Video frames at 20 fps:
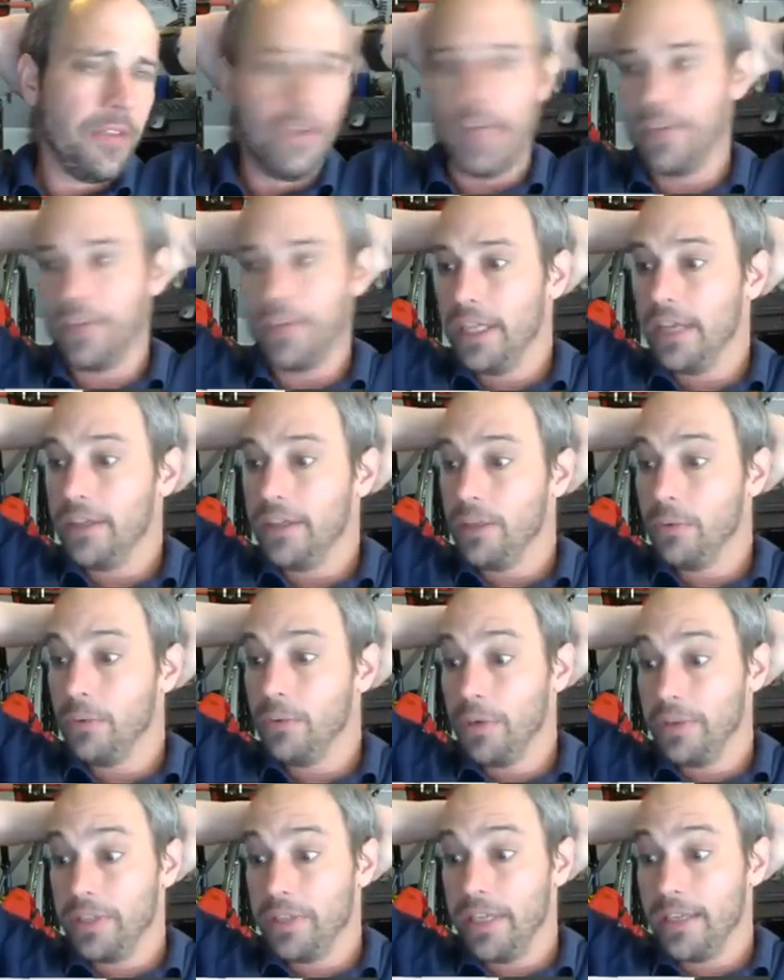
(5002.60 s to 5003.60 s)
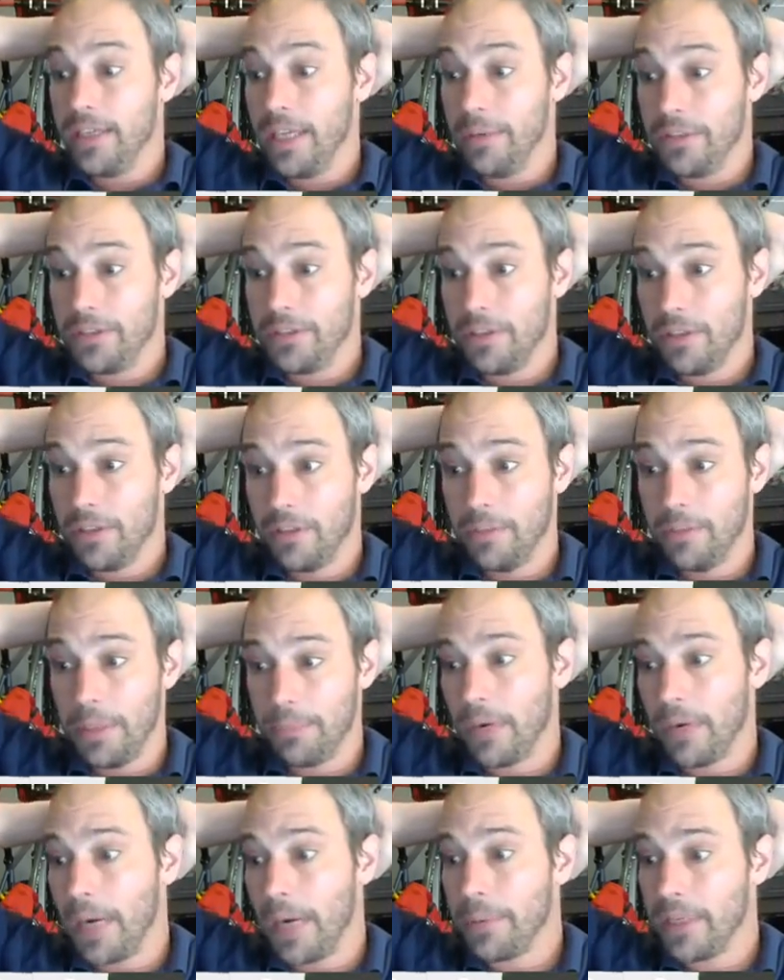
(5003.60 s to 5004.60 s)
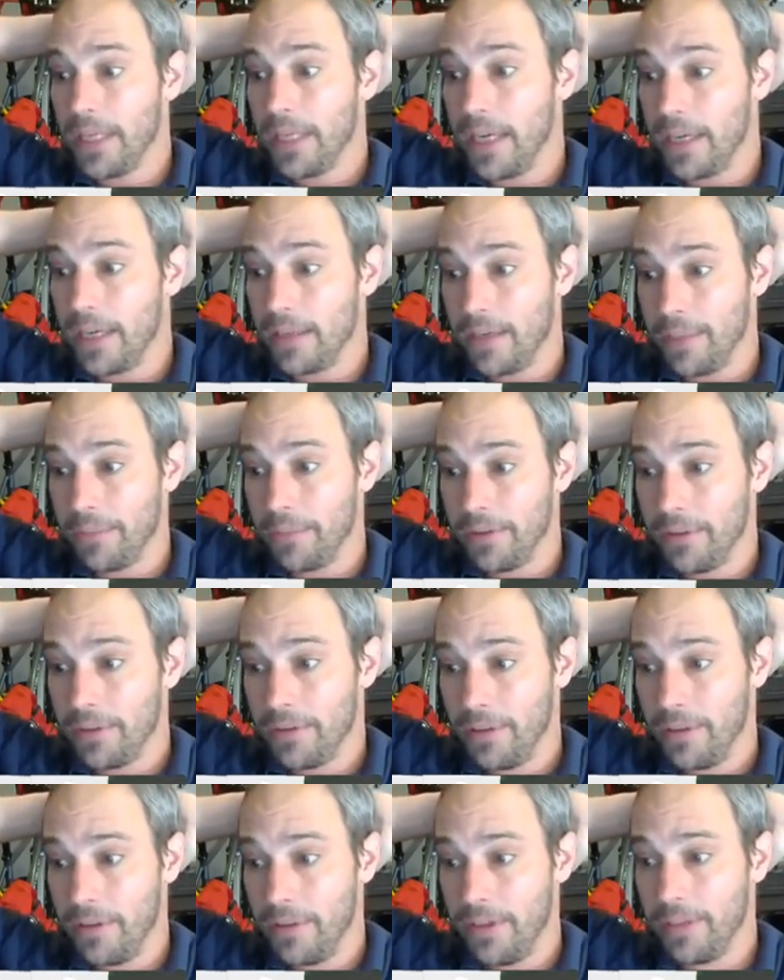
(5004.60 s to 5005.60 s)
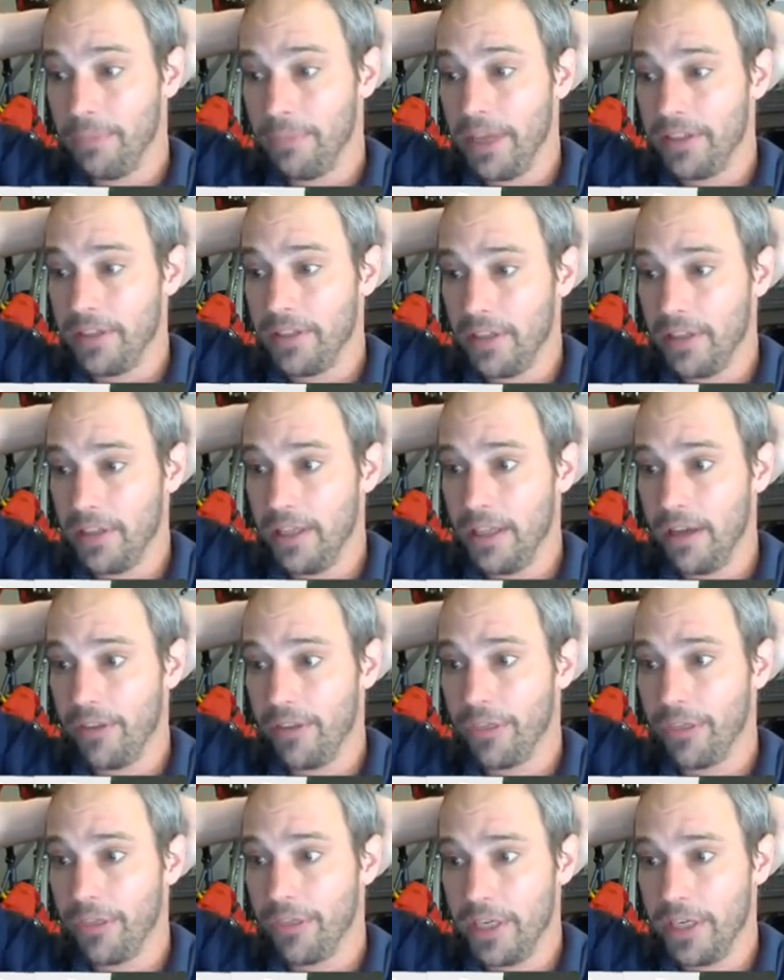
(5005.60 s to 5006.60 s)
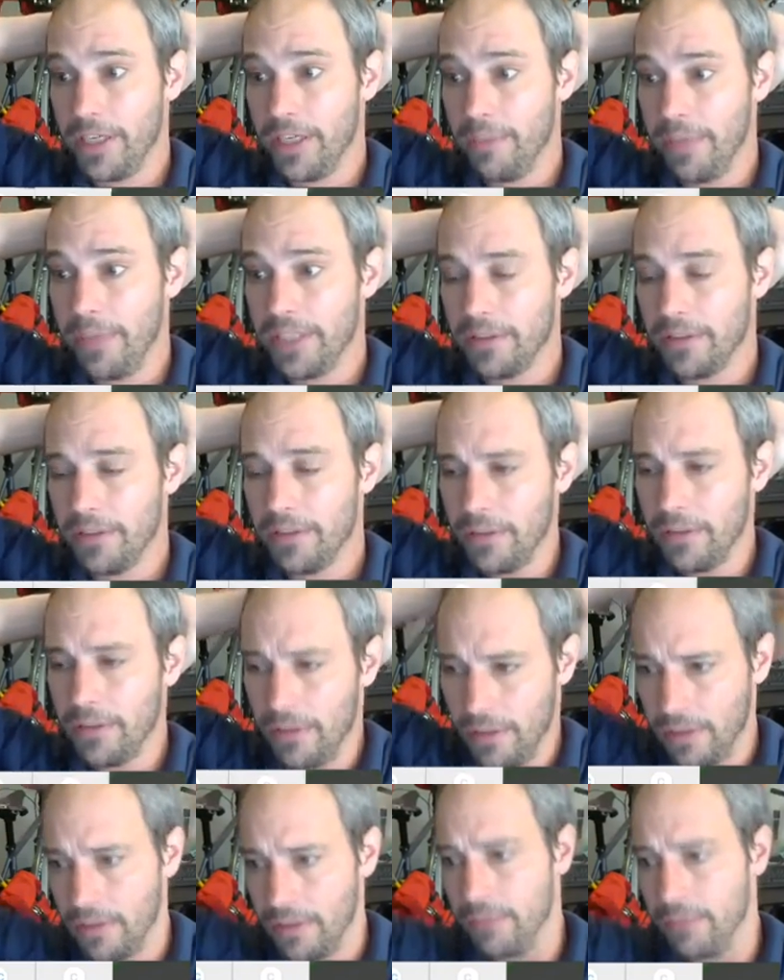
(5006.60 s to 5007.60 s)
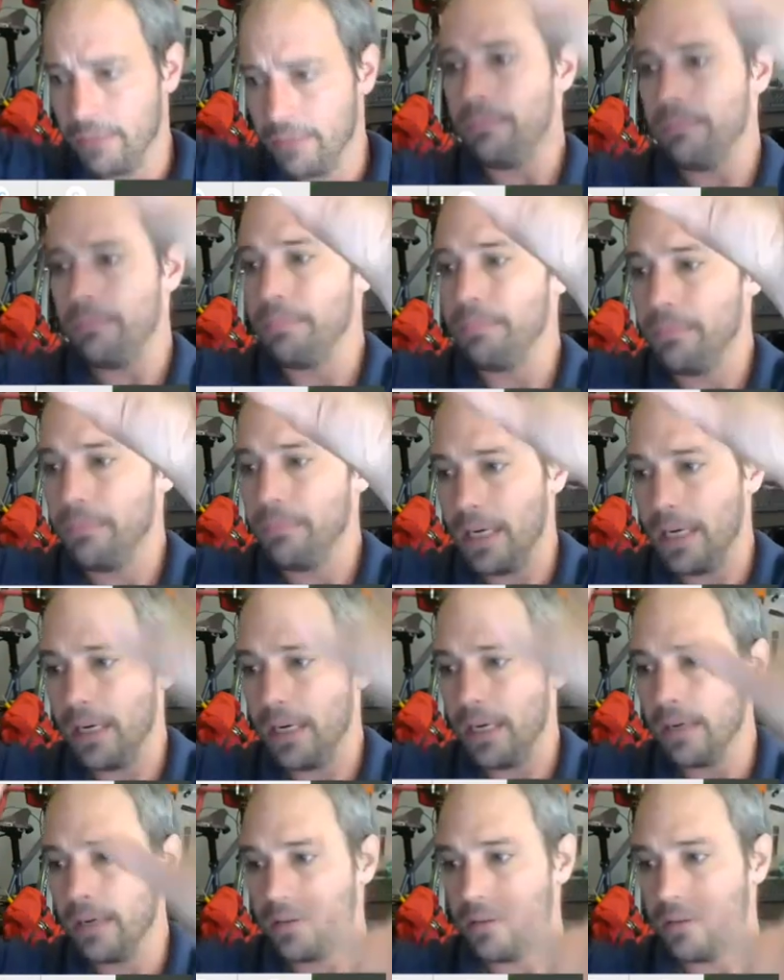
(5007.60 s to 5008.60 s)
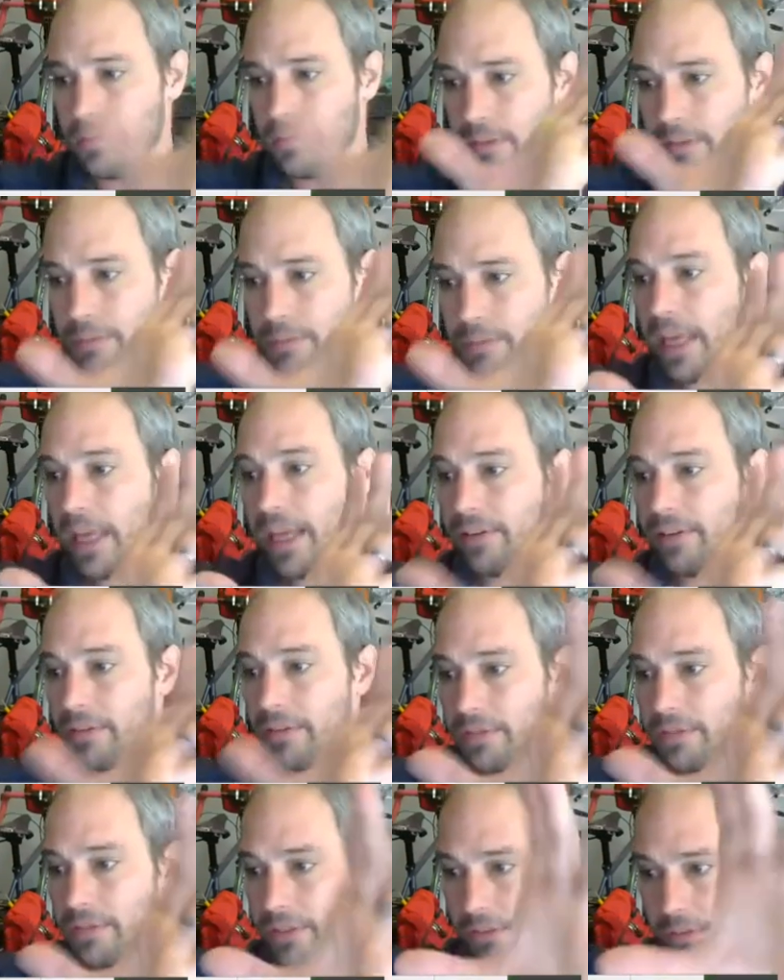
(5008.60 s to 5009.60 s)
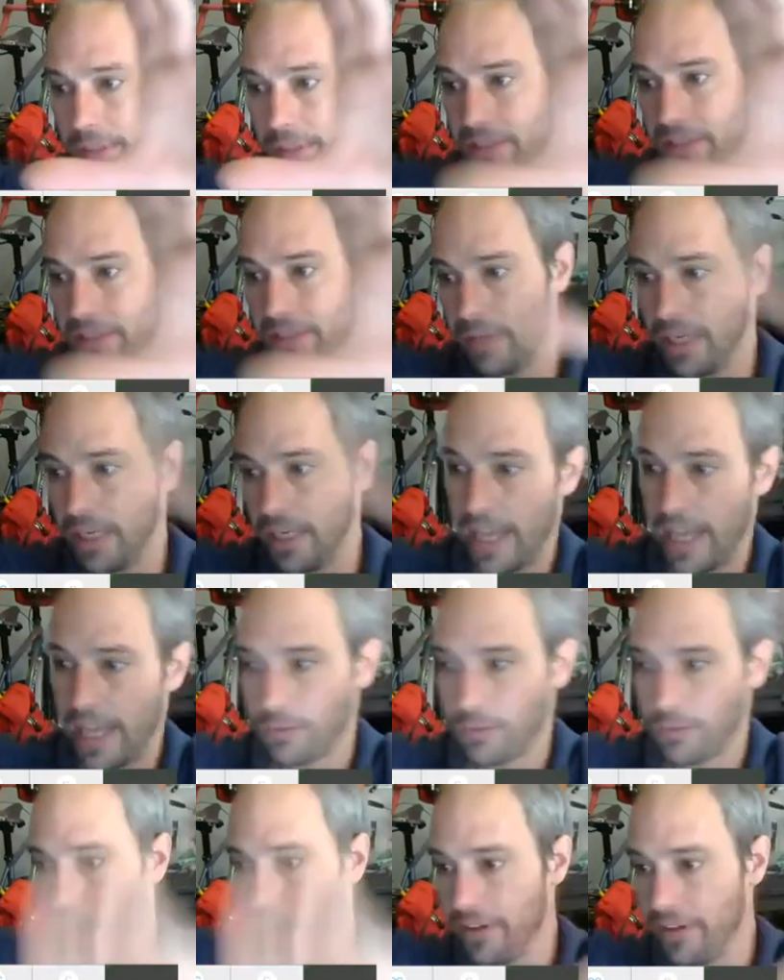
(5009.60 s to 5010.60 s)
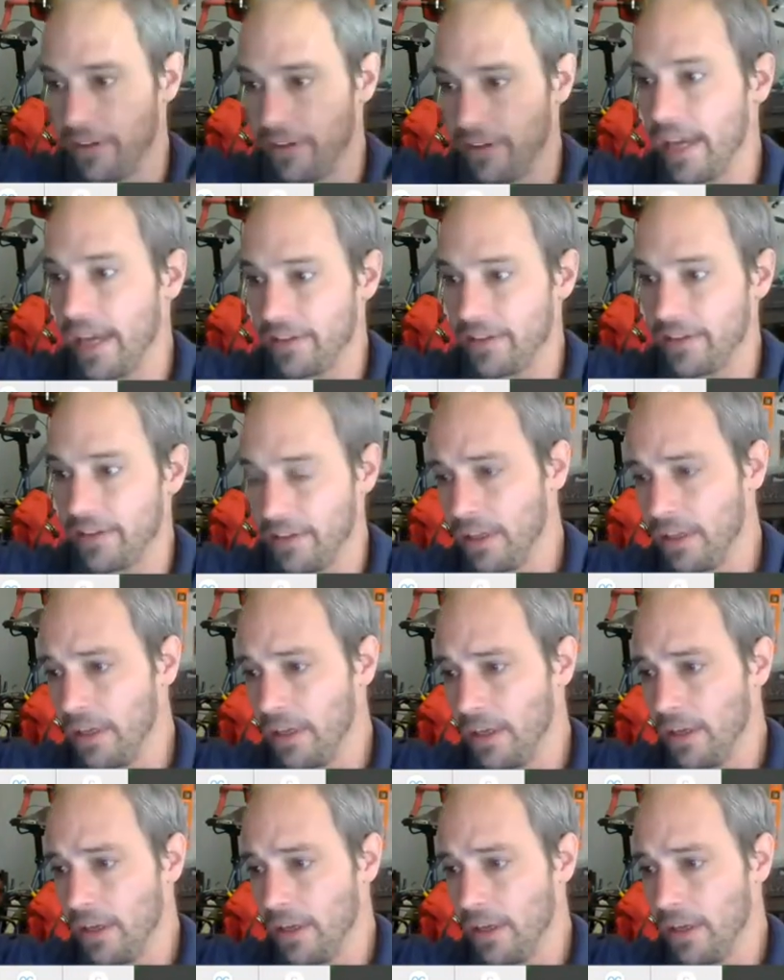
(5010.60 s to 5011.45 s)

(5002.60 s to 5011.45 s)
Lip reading: you haven't yet, you will when you take chemistry. You learn about property diagrams. It's basically a 3-dimensional space, which is a 3-dimensional grid, X, Y, and Z axes.